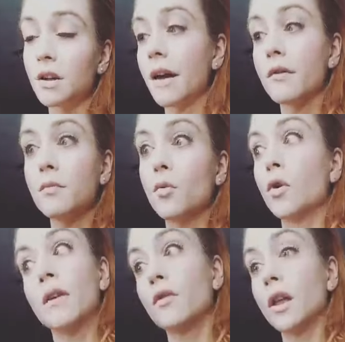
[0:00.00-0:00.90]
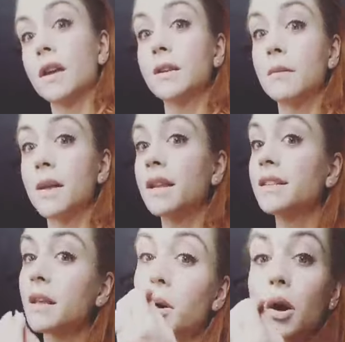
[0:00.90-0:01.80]
every morning for like 10 minutes,
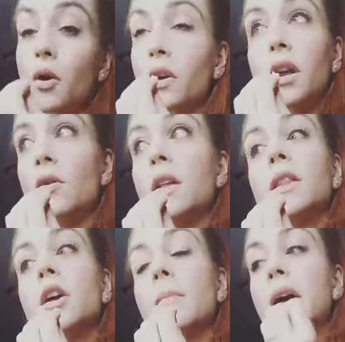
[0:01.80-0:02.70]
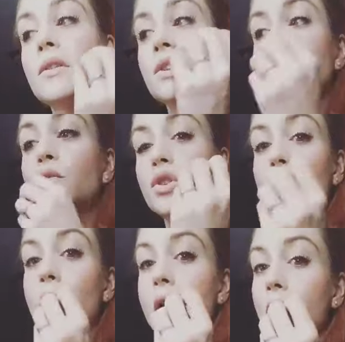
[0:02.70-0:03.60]
they put coconut oil in their mouth and swoosh it
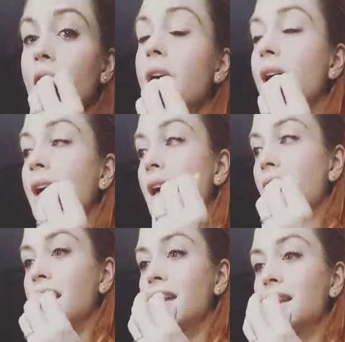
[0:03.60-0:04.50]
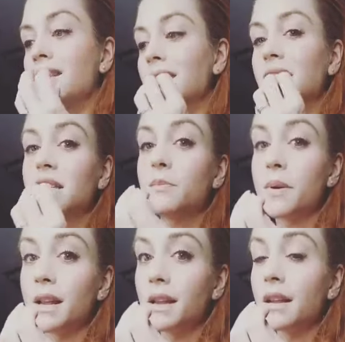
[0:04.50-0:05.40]
around and then they
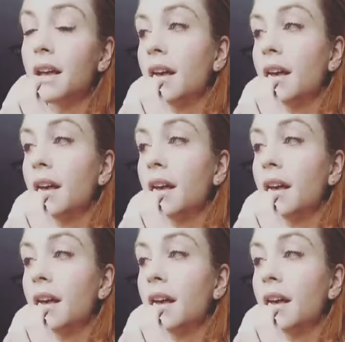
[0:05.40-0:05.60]
spit it,